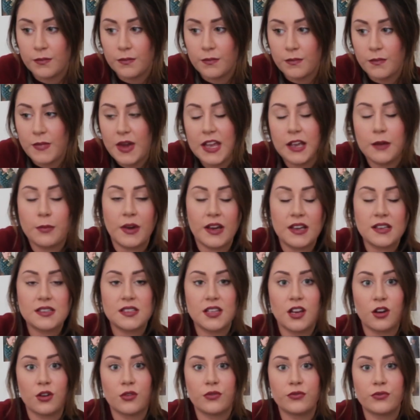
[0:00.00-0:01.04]
make
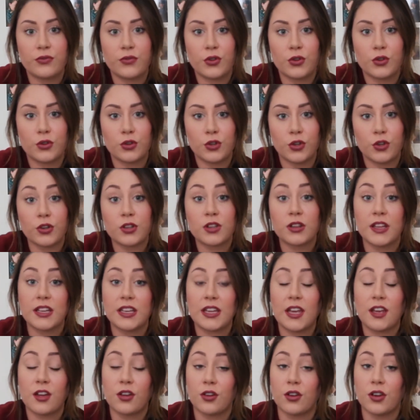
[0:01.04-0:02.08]
myself look like
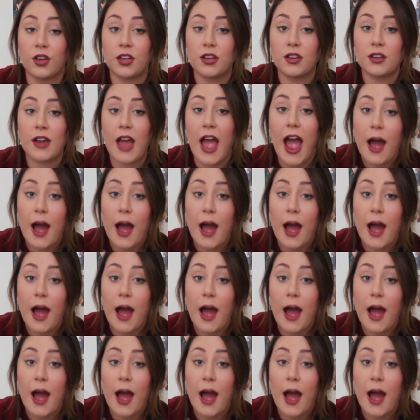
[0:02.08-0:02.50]
a good